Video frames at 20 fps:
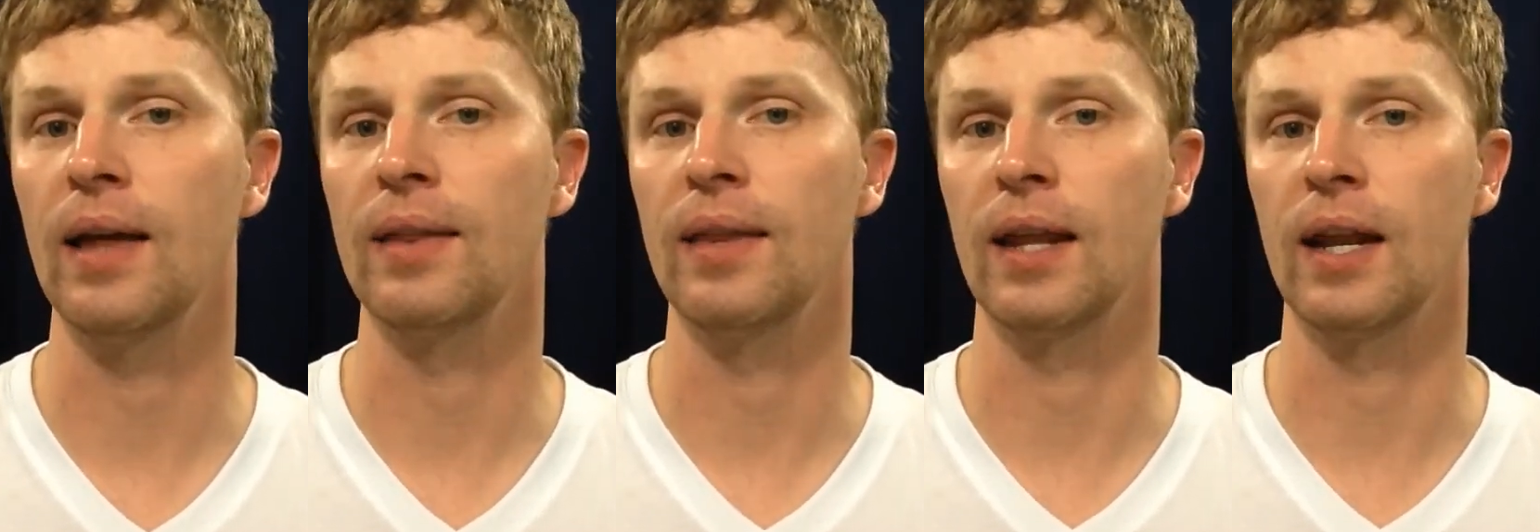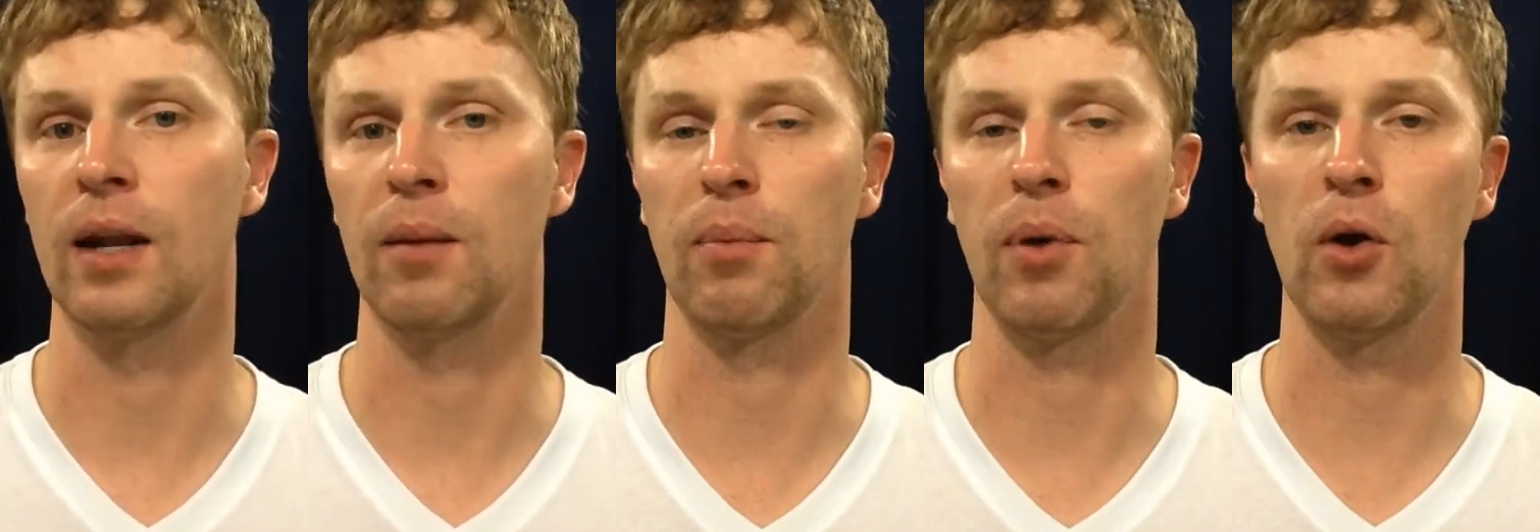
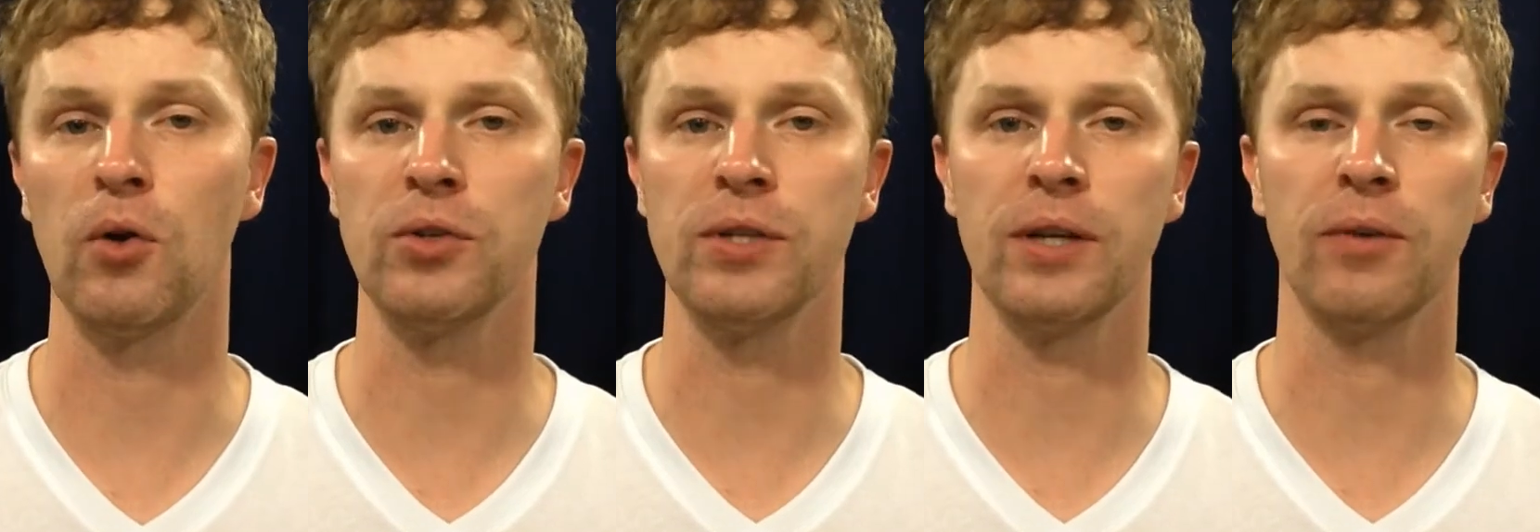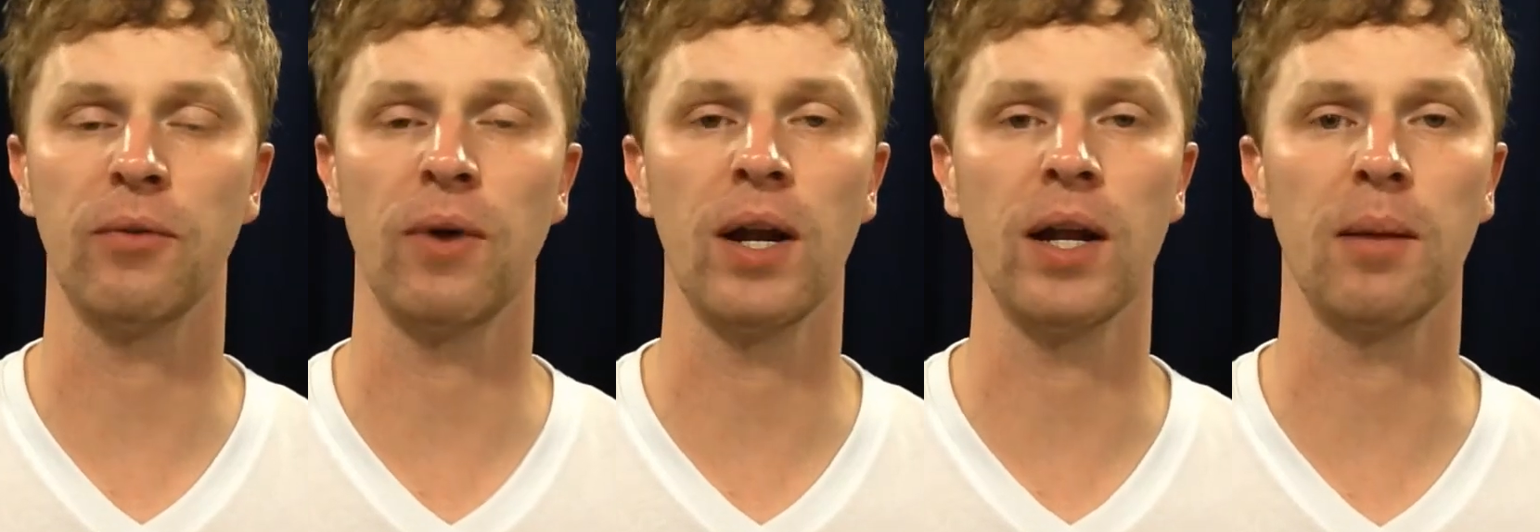that an
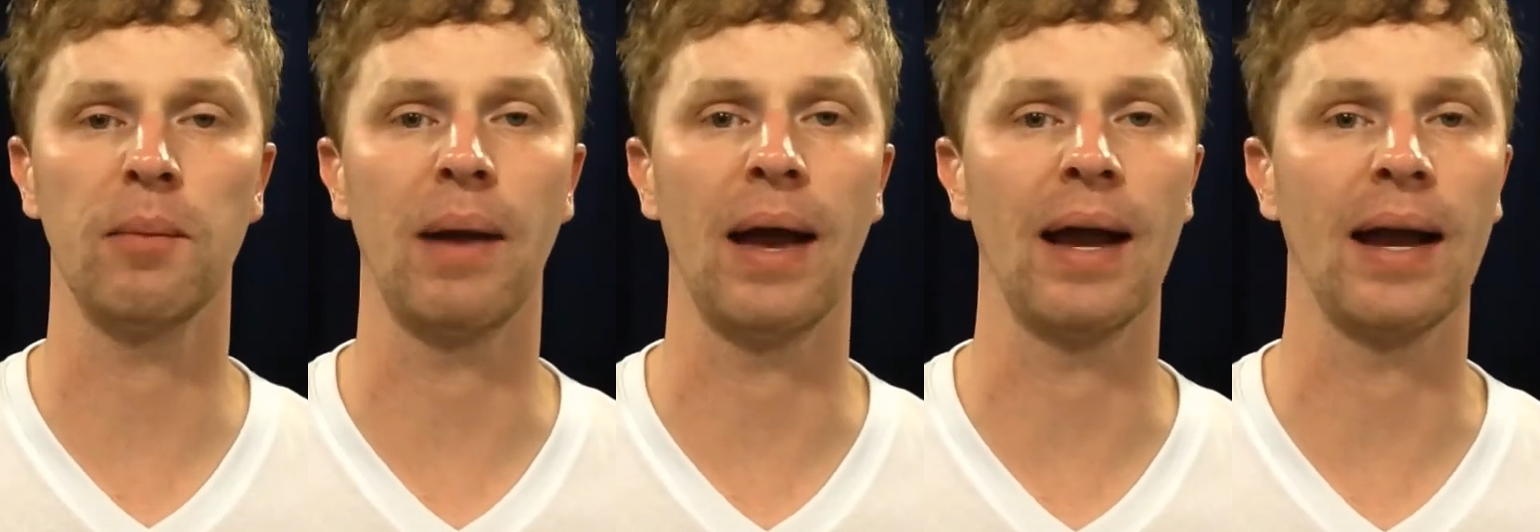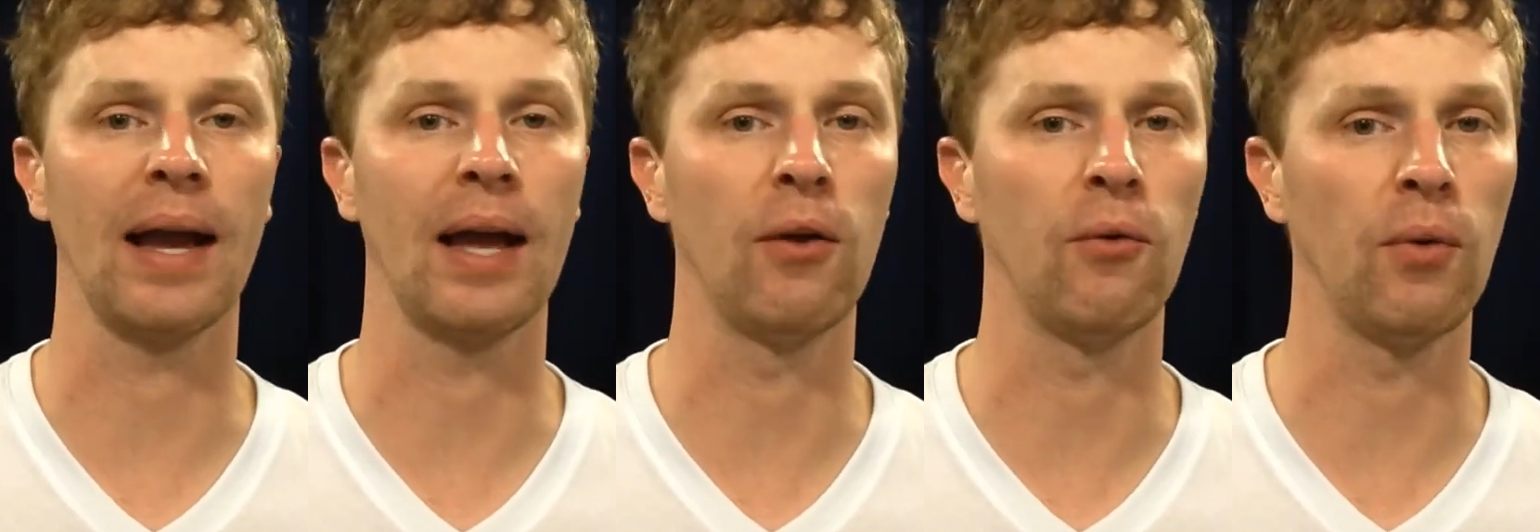opposing running
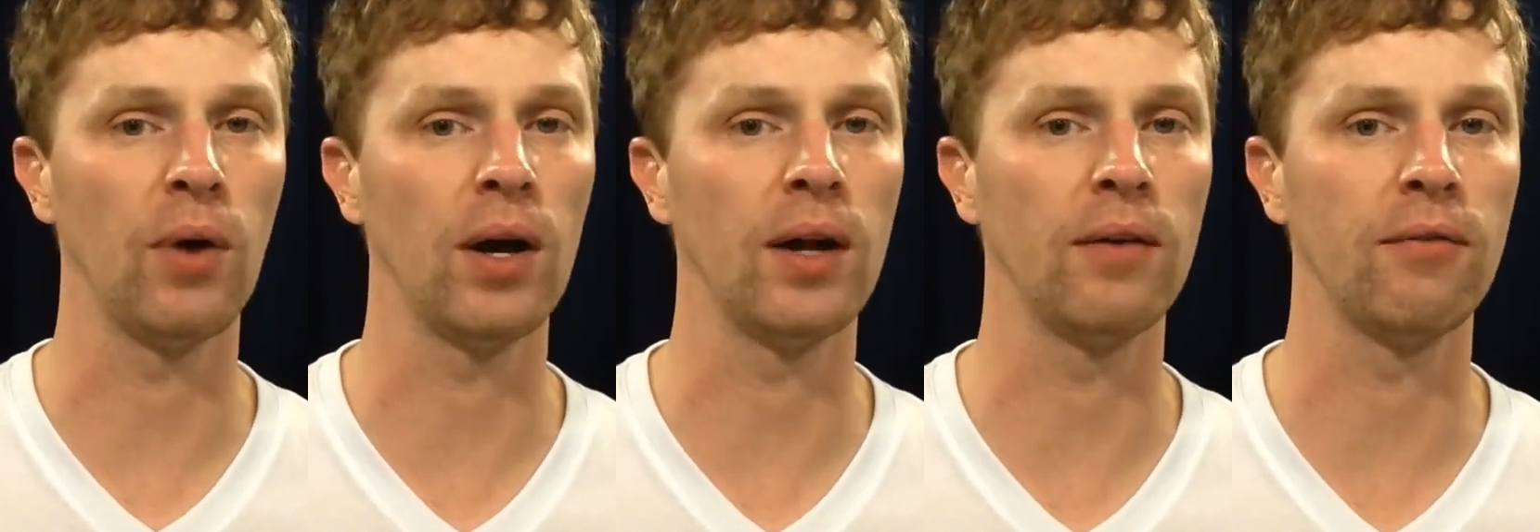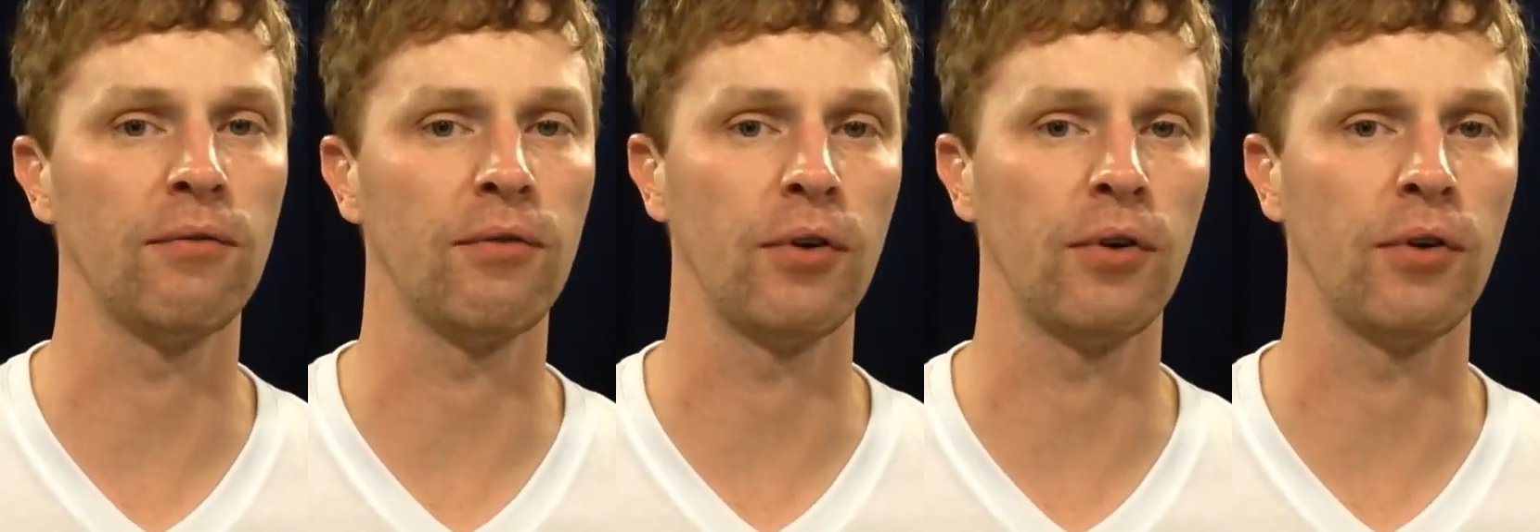back had run